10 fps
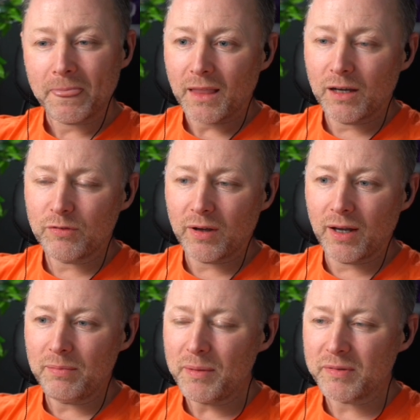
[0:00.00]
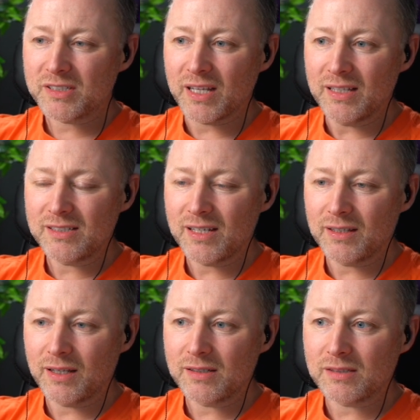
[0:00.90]
I remember saying certain
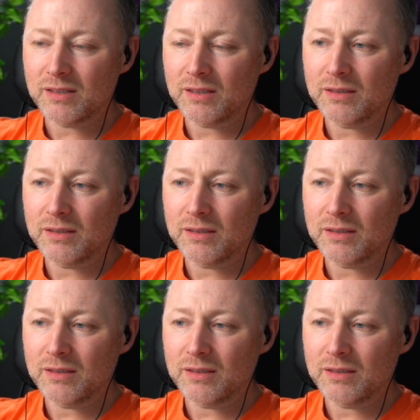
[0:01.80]
things like,